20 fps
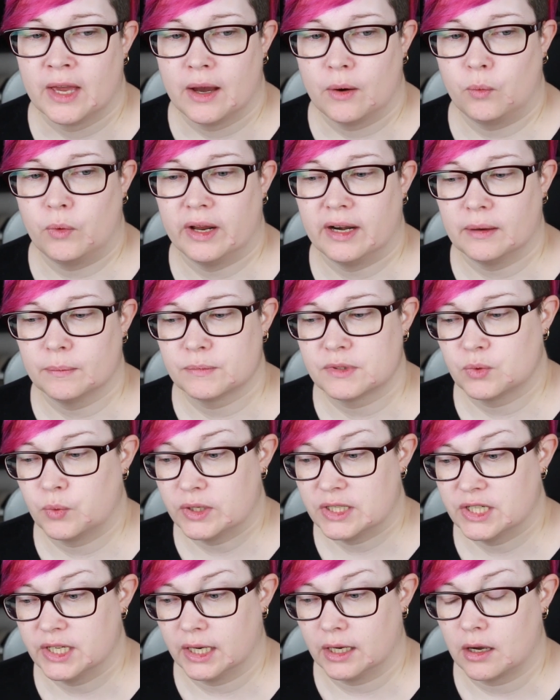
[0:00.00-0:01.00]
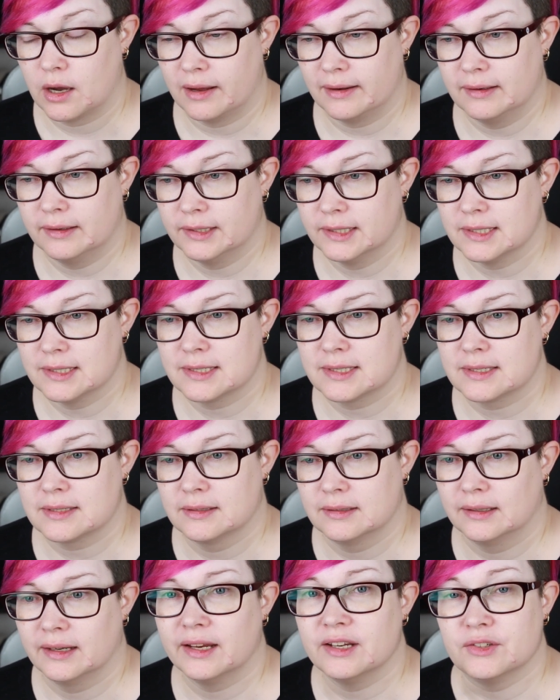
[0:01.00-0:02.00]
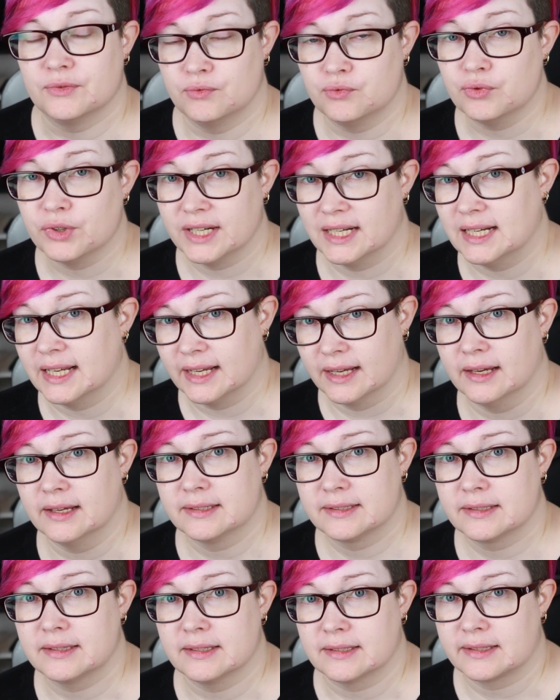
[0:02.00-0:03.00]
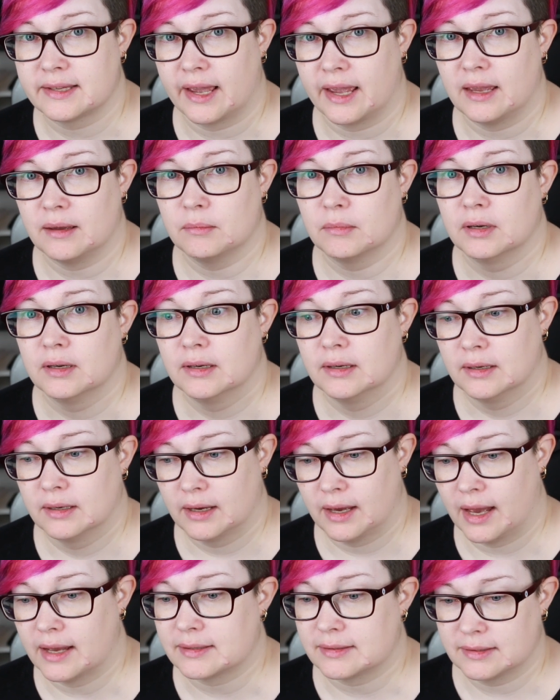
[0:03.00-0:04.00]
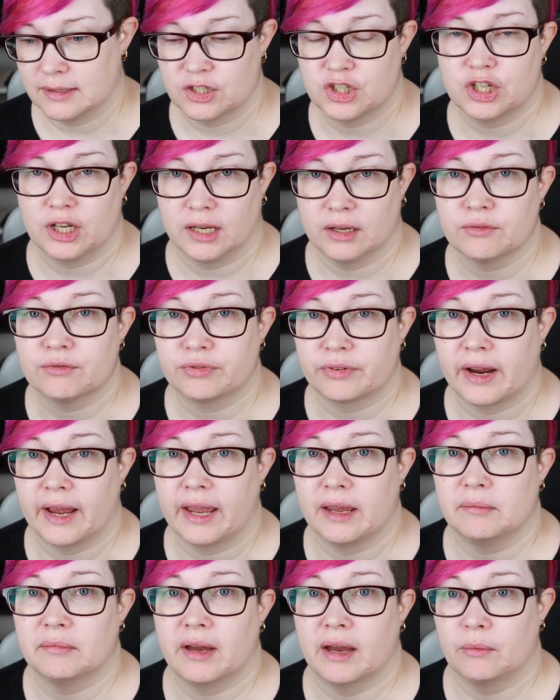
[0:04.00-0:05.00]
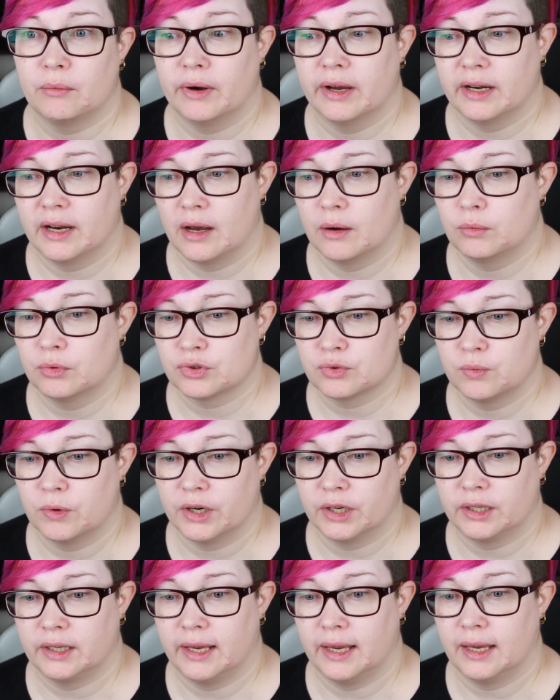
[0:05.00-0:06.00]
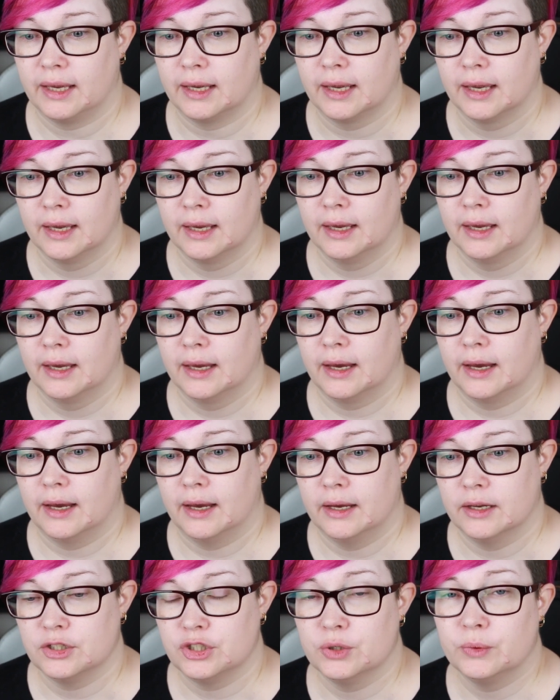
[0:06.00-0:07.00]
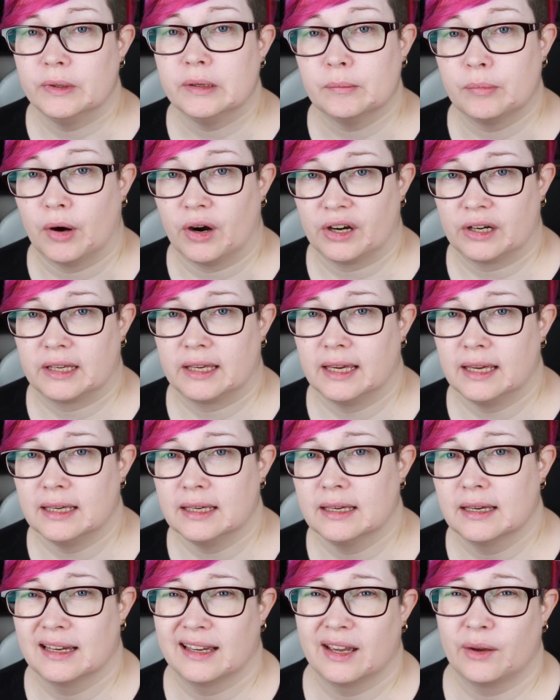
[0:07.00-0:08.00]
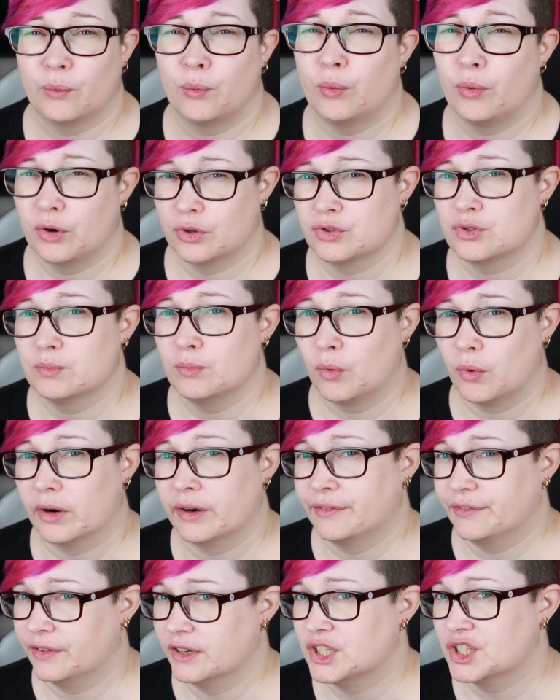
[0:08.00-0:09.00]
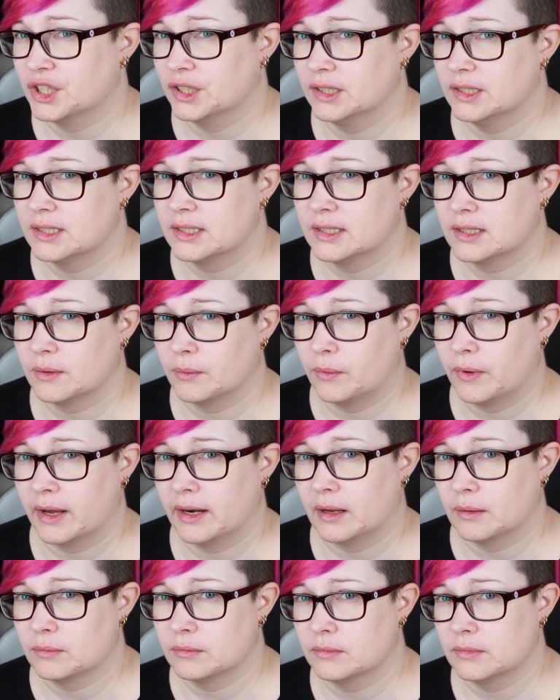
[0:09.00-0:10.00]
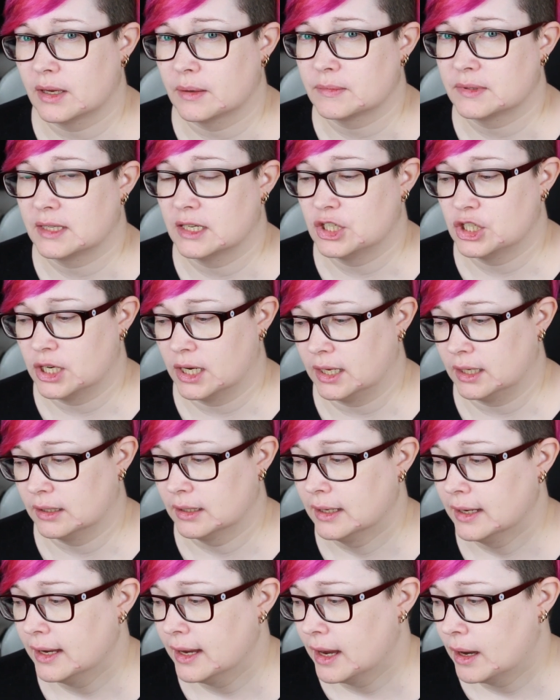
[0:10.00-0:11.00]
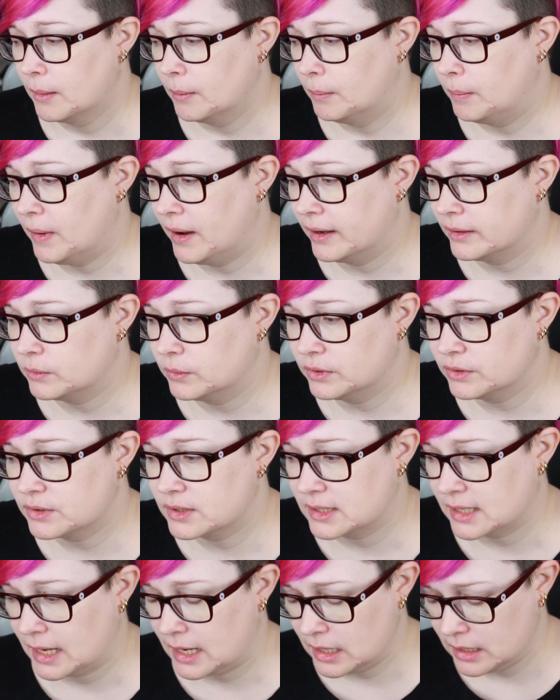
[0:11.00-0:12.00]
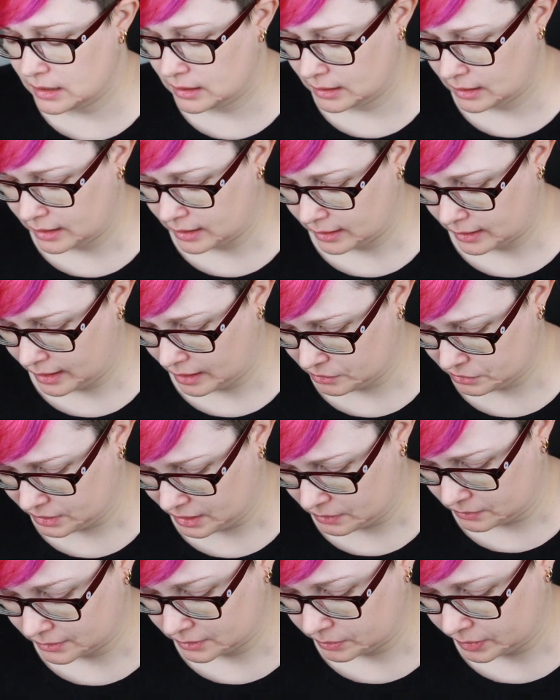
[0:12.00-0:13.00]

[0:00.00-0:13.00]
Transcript: When I'm switching colors, it really is the same as stitching in frame. And when I was working doing parking, it was more efficient when I'm stitching, but we'll see how that will